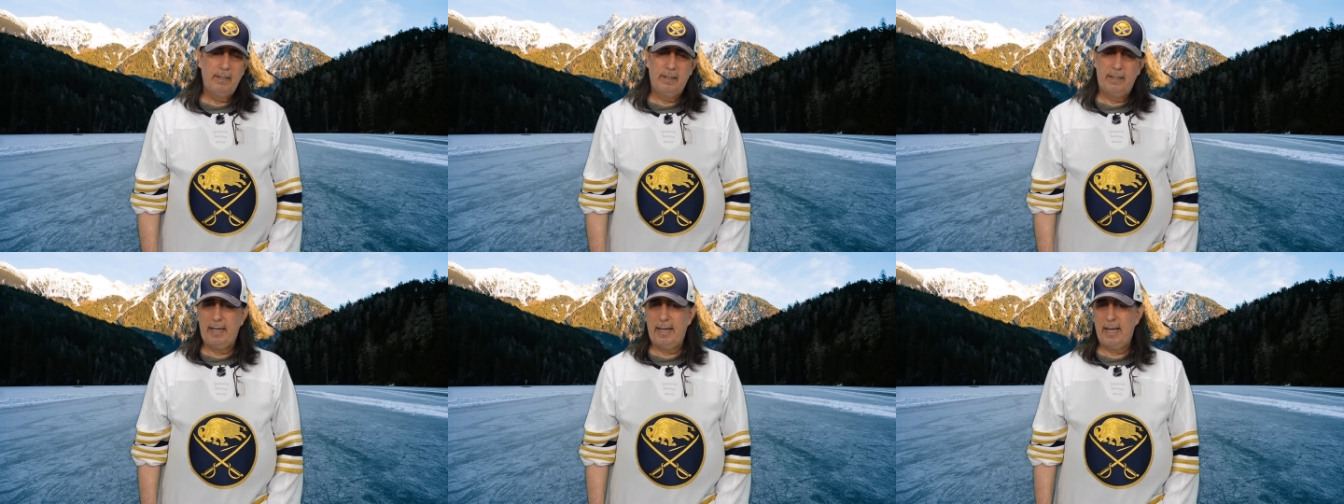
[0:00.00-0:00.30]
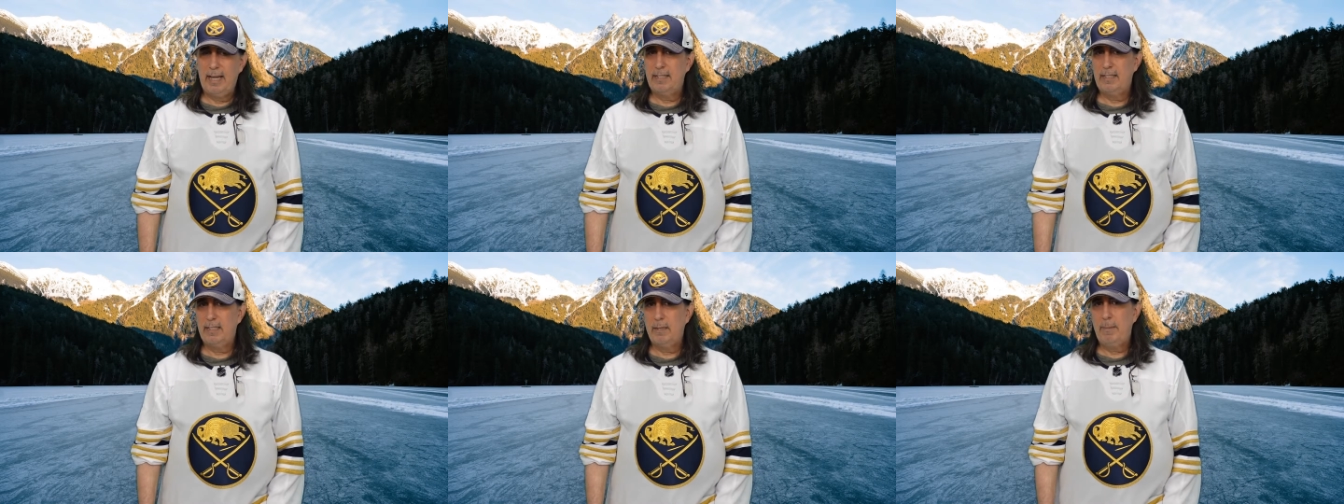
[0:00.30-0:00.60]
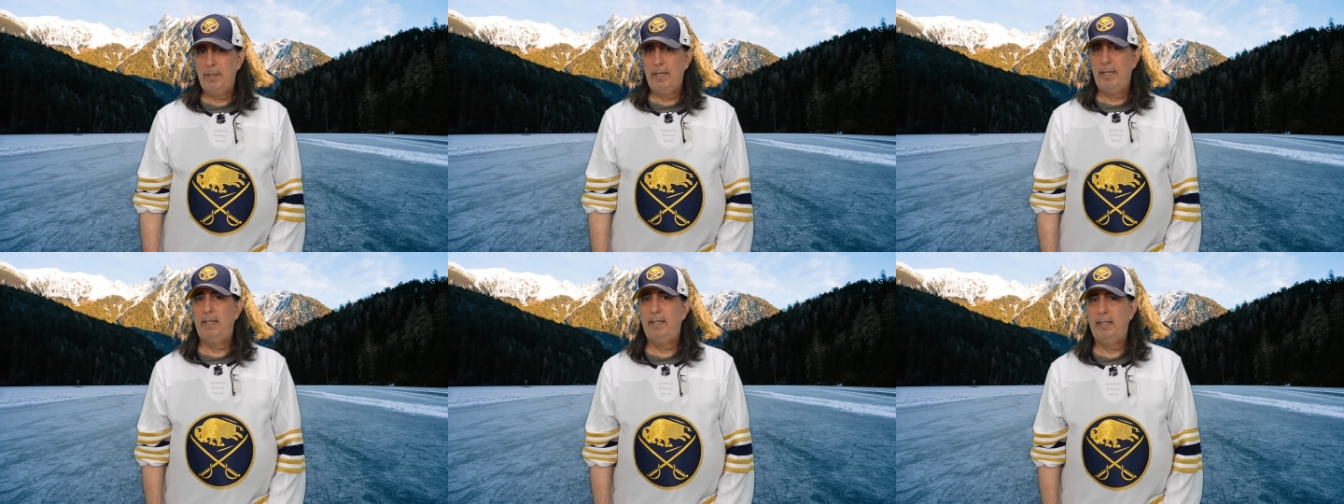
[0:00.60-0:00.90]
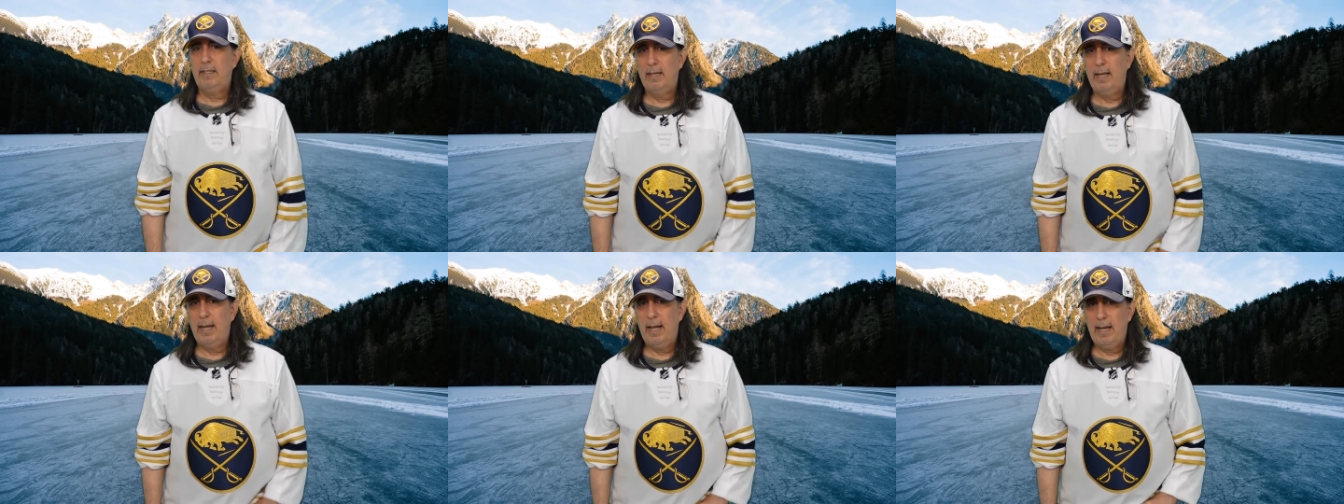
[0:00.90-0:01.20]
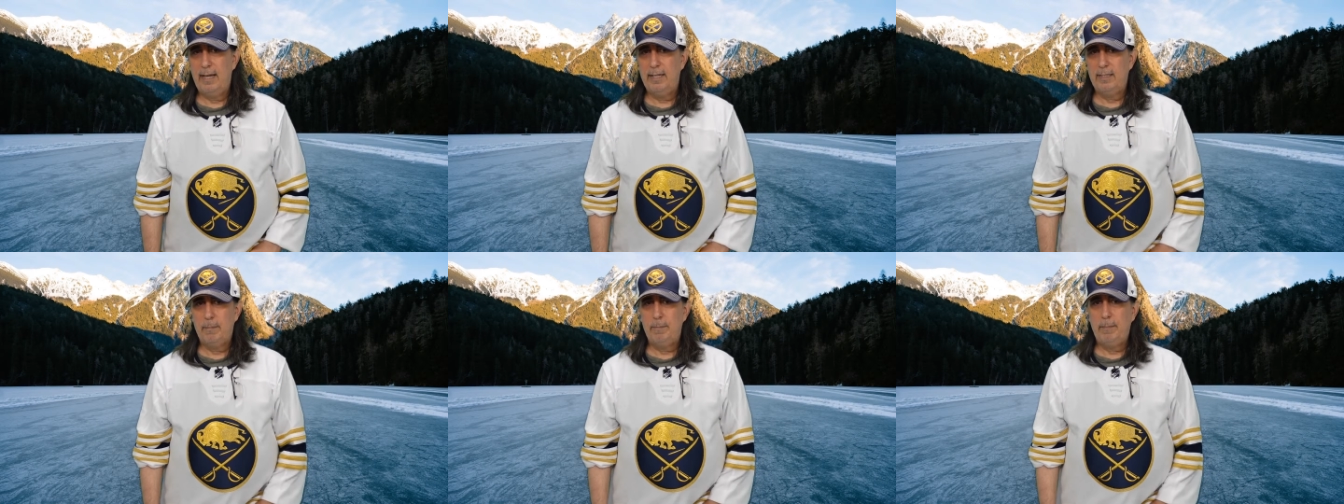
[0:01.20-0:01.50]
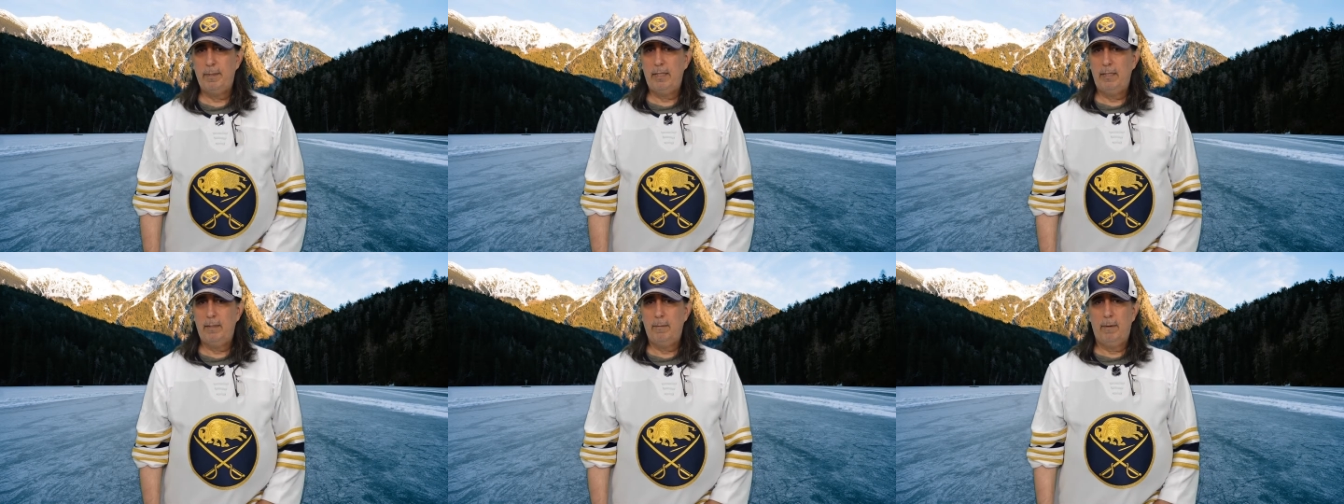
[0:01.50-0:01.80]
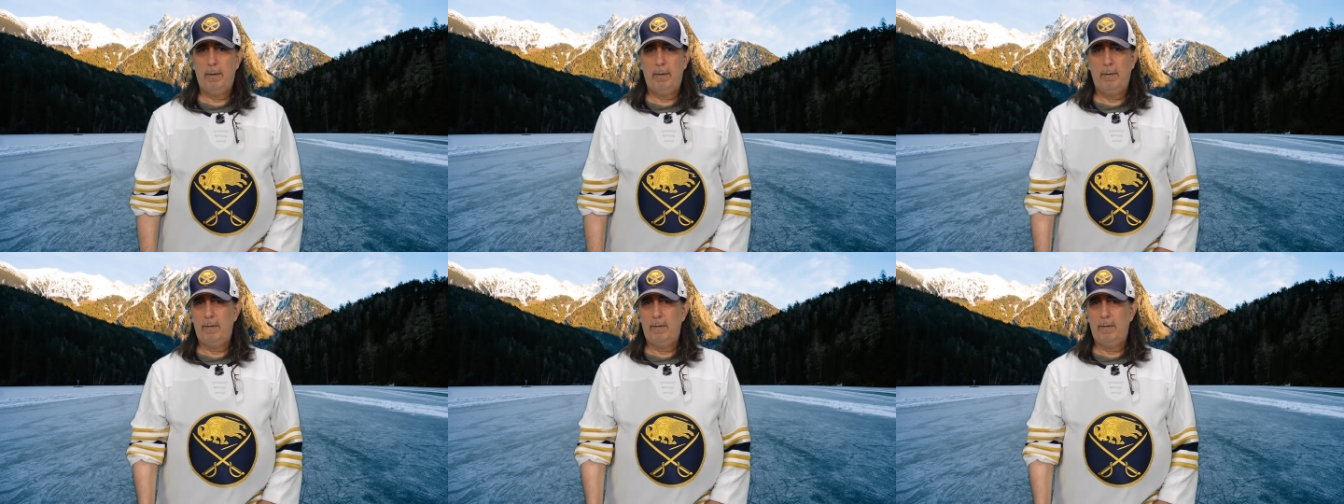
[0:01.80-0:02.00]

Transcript: Like I had somebody ask me